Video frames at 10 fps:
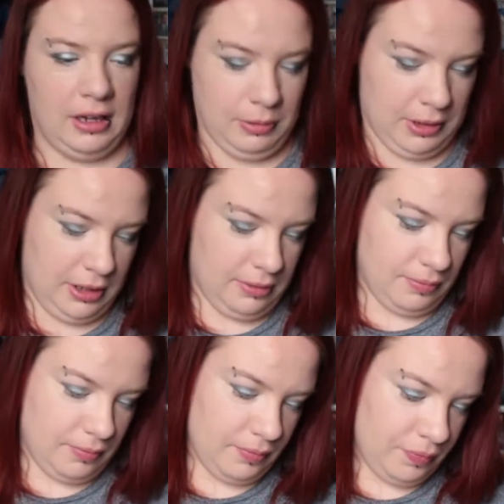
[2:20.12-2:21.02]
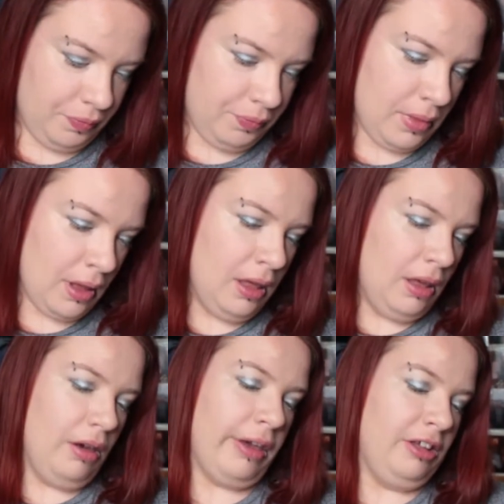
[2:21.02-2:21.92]
in a minute.
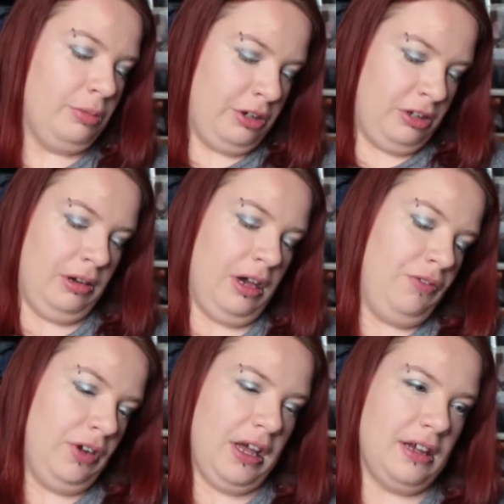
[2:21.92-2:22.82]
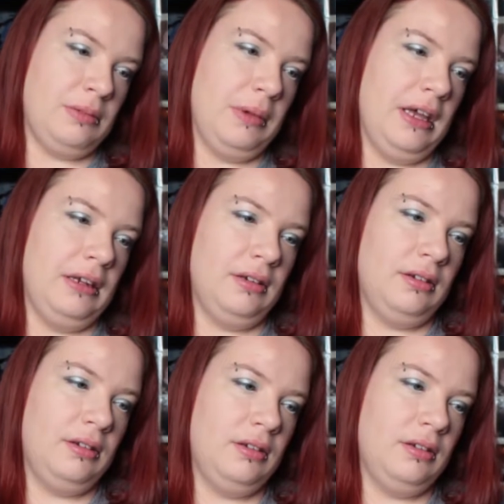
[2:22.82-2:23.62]
Okay, so we do have an X-Men